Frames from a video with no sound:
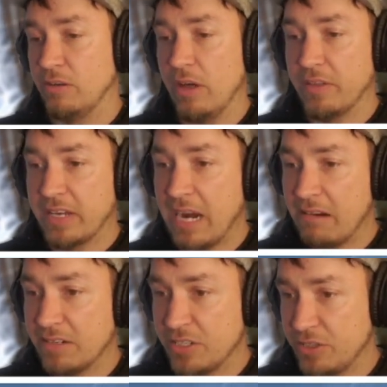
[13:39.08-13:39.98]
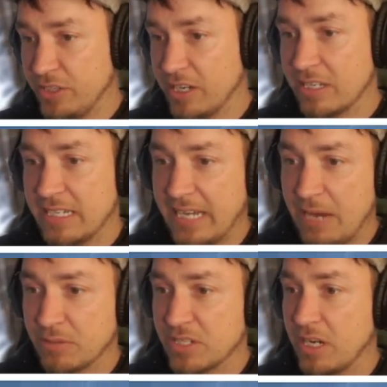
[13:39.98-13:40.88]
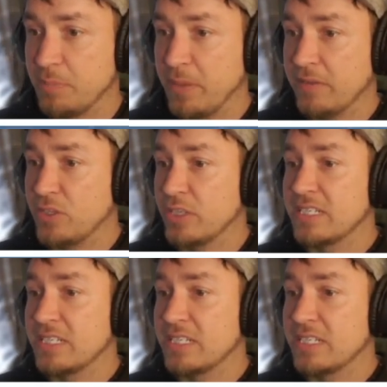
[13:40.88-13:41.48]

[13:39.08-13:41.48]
your other characters. You can't take outside buffs.